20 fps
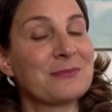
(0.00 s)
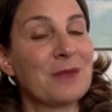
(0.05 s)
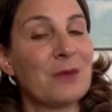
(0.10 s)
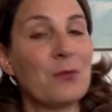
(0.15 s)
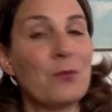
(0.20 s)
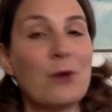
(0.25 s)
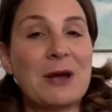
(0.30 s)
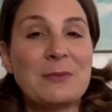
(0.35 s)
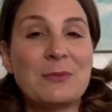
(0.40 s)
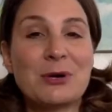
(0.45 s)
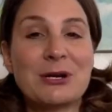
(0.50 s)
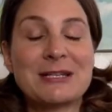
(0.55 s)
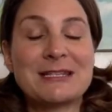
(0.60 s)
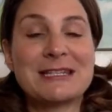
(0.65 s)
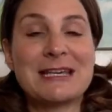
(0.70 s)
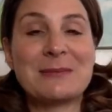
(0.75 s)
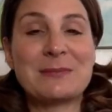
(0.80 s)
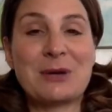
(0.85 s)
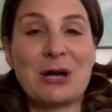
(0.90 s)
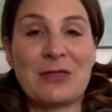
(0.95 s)
One more
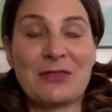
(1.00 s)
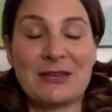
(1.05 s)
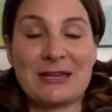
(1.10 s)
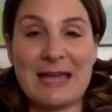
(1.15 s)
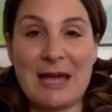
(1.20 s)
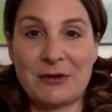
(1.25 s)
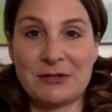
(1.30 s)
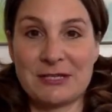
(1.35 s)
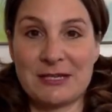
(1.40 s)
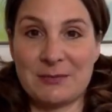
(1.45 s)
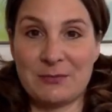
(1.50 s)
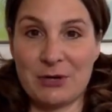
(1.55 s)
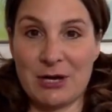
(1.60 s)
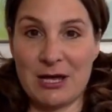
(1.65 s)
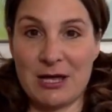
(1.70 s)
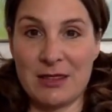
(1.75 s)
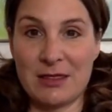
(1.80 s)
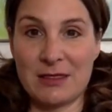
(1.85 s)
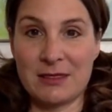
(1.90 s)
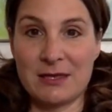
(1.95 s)
tip on the counting
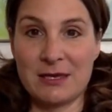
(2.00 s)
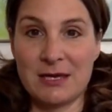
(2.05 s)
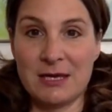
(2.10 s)
breath.